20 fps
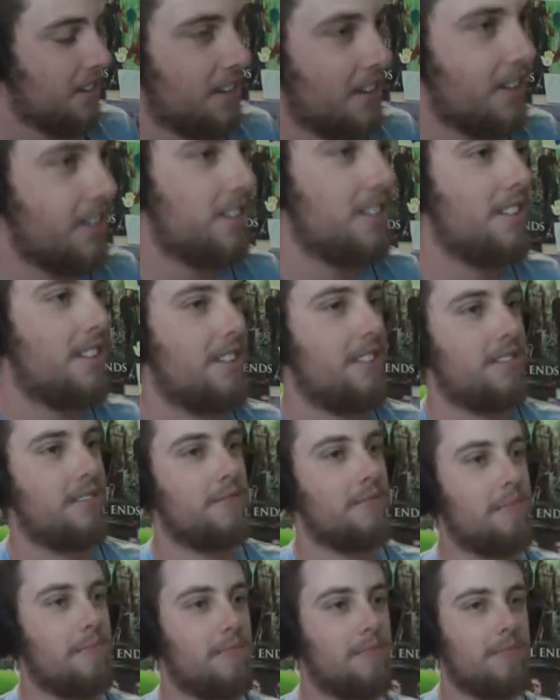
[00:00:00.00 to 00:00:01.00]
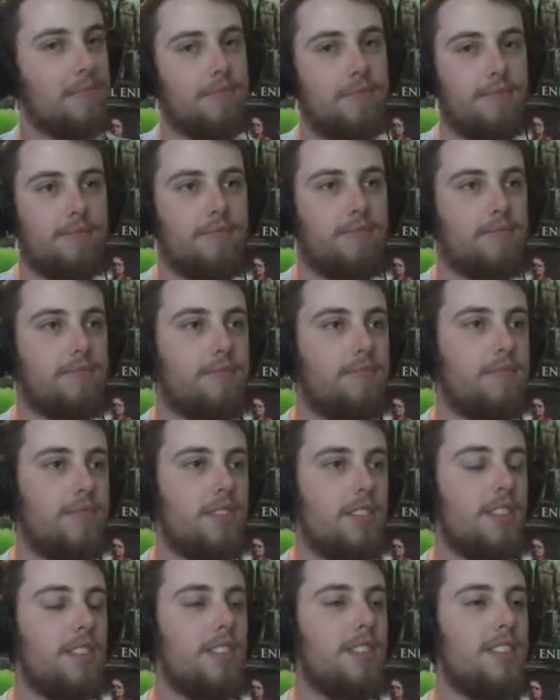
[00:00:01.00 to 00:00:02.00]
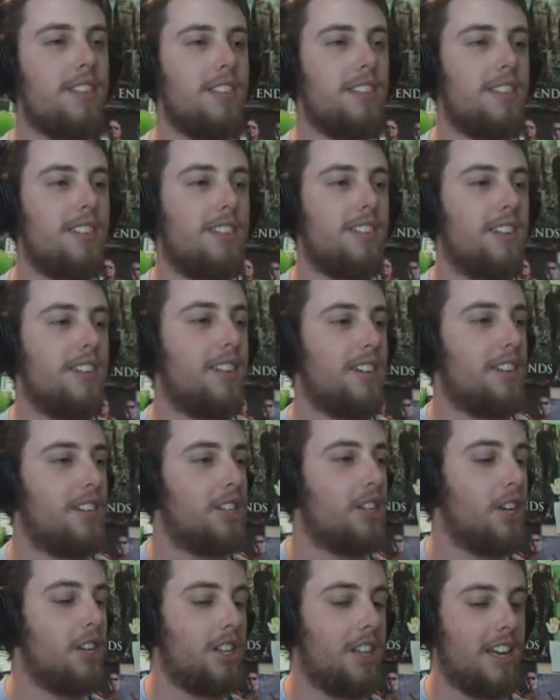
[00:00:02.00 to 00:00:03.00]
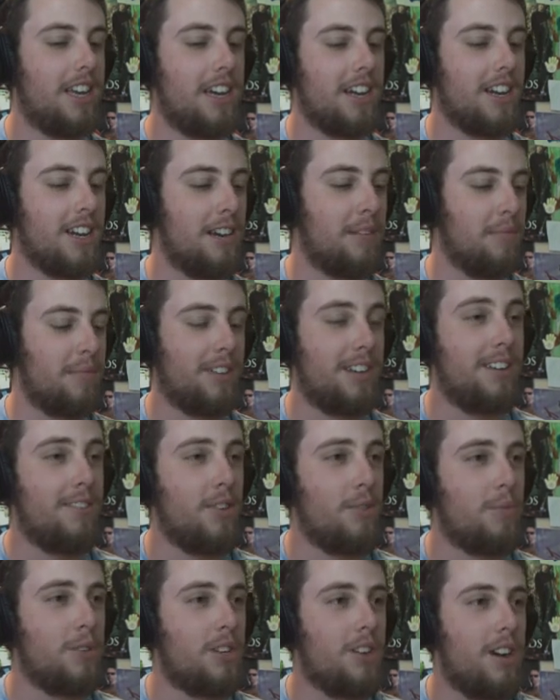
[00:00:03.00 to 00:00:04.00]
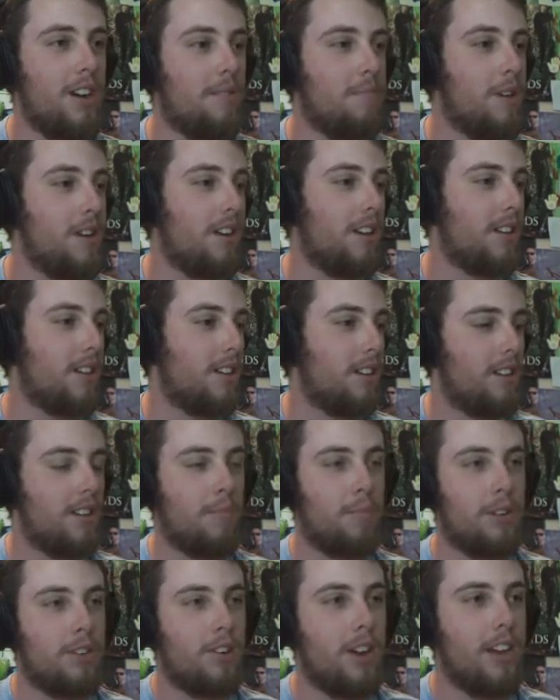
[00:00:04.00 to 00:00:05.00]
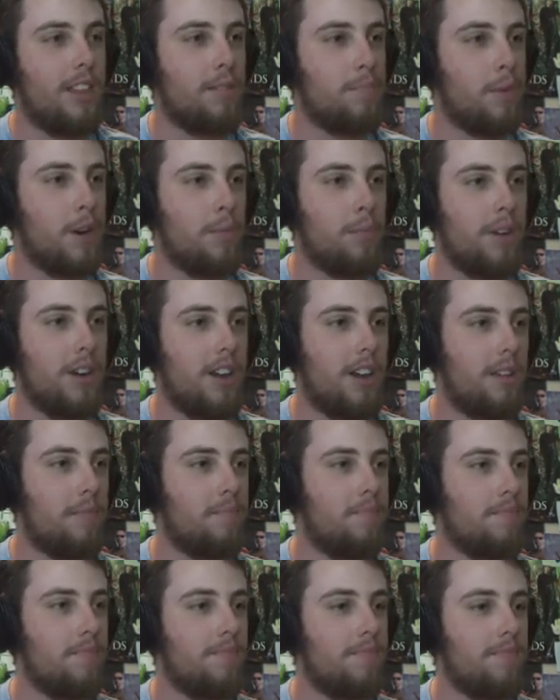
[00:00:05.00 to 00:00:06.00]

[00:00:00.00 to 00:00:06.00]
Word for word: Fuck you and I killed you. Chilly, I can't believe you betrayed me. You betrayed the puppet name. Yeah,